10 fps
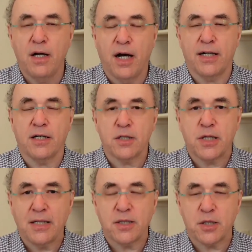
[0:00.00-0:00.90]
And in a
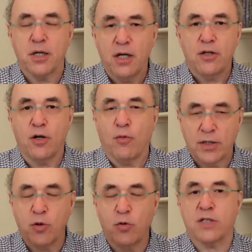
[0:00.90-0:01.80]
sense, you know,
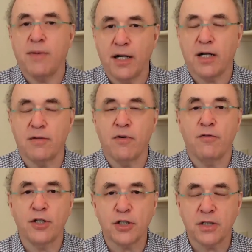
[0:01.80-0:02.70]
one talks about kind of
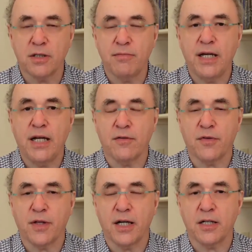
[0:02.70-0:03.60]
reversion to the mean of
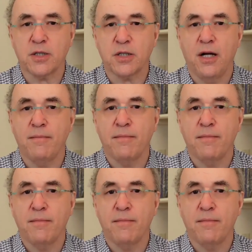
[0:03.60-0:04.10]
things.